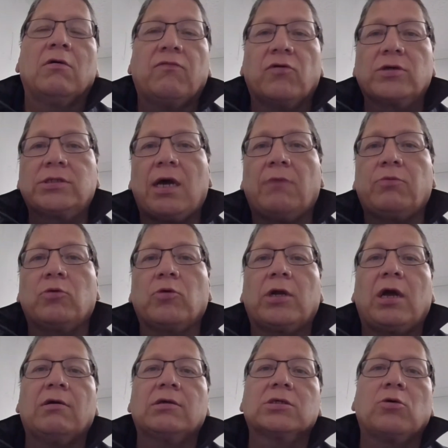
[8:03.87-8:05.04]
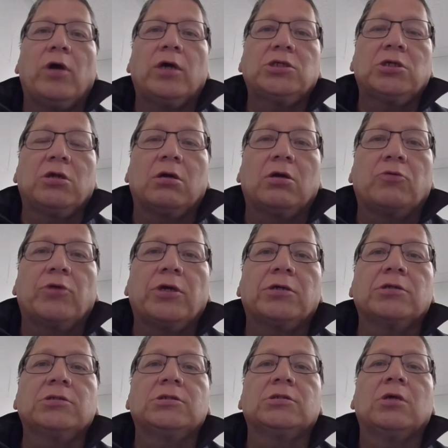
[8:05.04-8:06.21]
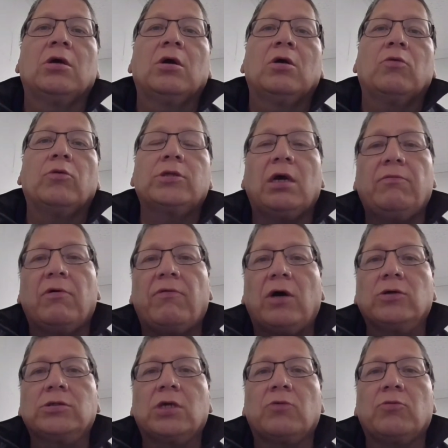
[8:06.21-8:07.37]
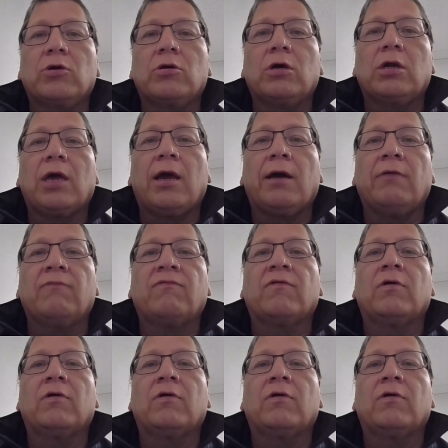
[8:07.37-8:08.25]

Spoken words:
For example, we're going to ask a question on arrears, what type of housing we're going to have,